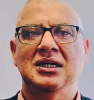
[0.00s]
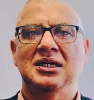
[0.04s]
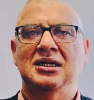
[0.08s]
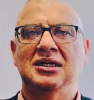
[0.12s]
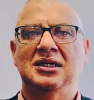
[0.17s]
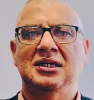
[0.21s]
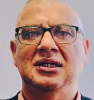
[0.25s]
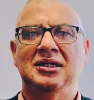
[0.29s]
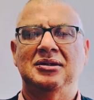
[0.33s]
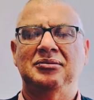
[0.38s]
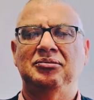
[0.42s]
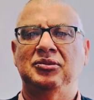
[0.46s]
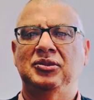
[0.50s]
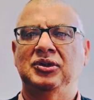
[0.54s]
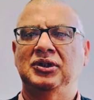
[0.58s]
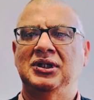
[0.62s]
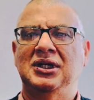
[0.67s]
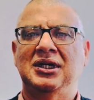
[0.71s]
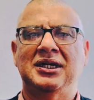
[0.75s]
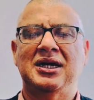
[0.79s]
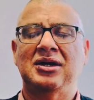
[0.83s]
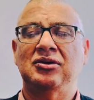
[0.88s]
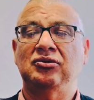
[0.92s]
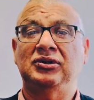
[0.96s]

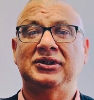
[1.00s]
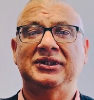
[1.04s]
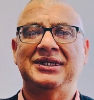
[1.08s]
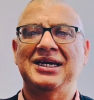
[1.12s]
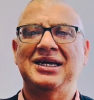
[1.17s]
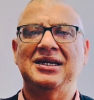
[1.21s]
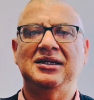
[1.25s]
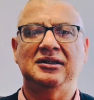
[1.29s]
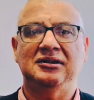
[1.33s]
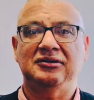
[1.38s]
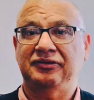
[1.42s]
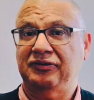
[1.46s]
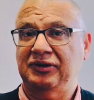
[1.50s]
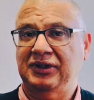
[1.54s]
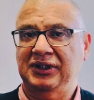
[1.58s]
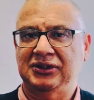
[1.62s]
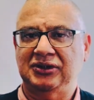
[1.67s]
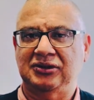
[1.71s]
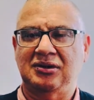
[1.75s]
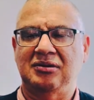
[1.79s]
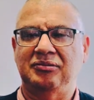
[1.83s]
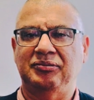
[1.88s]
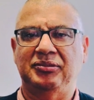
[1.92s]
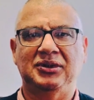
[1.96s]
around talent, for
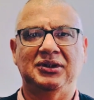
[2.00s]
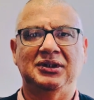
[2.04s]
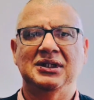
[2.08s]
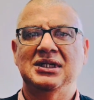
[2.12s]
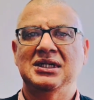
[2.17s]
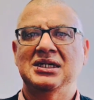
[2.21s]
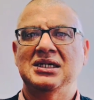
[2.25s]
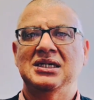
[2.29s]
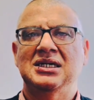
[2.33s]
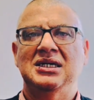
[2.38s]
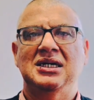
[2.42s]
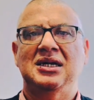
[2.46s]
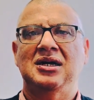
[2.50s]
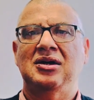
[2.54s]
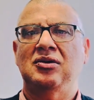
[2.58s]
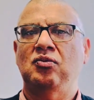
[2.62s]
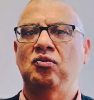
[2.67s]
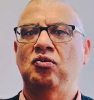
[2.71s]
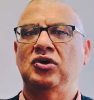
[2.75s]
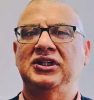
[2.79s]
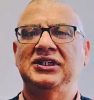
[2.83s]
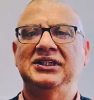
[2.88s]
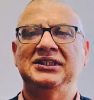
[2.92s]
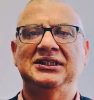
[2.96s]
example,
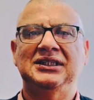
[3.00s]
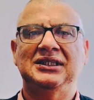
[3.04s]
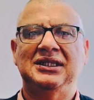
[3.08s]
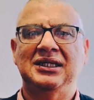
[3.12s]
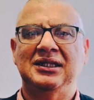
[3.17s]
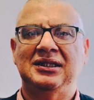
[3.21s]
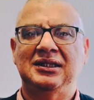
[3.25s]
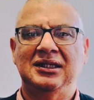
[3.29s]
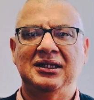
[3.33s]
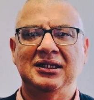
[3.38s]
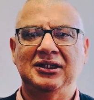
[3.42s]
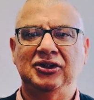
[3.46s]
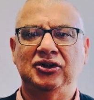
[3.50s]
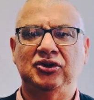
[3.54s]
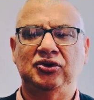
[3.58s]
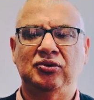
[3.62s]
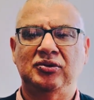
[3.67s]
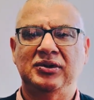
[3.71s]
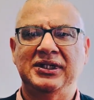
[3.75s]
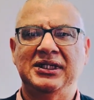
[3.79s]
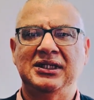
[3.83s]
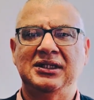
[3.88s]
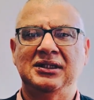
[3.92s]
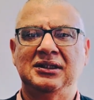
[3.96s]
around what is it that they
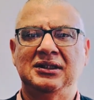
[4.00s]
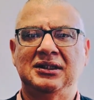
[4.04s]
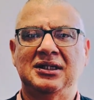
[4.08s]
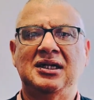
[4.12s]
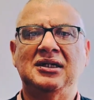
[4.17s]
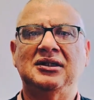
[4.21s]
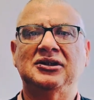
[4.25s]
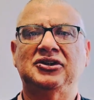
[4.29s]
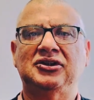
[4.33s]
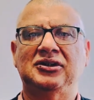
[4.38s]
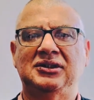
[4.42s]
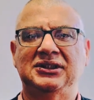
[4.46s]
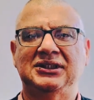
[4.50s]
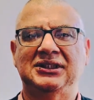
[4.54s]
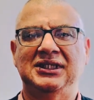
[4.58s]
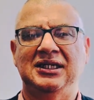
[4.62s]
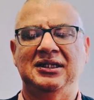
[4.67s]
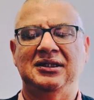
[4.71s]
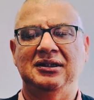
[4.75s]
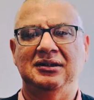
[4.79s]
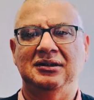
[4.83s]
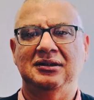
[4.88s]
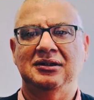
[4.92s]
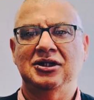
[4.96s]
enjoy in a cultural
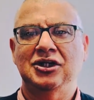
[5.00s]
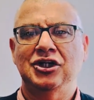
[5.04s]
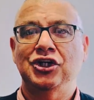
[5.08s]
setting.